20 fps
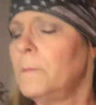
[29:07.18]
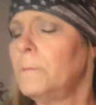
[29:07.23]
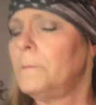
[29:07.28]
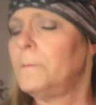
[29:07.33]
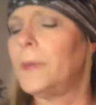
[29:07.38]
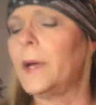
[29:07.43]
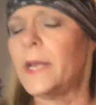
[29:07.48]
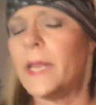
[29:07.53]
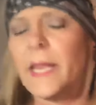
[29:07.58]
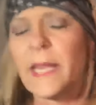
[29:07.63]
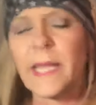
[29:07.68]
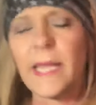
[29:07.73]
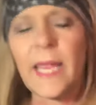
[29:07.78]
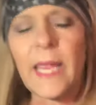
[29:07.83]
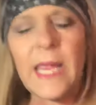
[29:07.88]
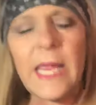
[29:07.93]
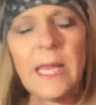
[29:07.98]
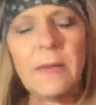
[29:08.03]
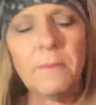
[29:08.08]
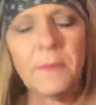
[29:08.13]
but it
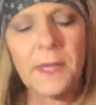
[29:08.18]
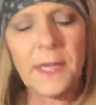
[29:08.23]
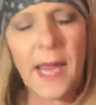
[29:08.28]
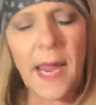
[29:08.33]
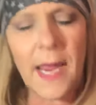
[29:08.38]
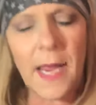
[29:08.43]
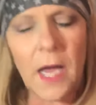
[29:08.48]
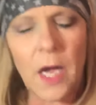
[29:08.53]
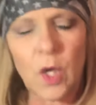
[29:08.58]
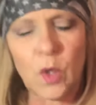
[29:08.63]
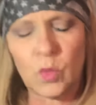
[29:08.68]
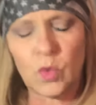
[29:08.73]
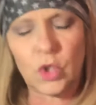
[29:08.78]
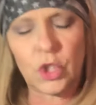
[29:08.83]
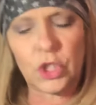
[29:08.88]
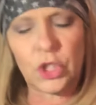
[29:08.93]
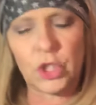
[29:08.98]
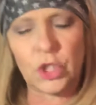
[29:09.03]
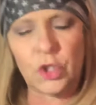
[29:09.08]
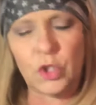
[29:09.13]
came down
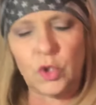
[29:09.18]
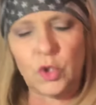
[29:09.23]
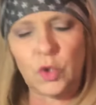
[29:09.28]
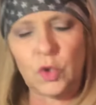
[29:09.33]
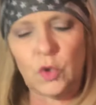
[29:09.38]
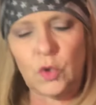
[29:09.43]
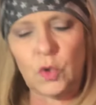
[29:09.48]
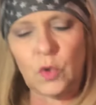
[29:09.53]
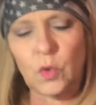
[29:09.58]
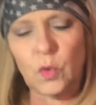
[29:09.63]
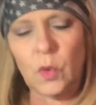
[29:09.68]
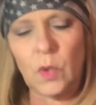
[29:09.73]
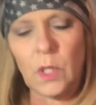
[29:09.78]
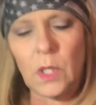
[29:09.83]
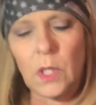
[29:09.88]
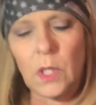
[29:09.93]
to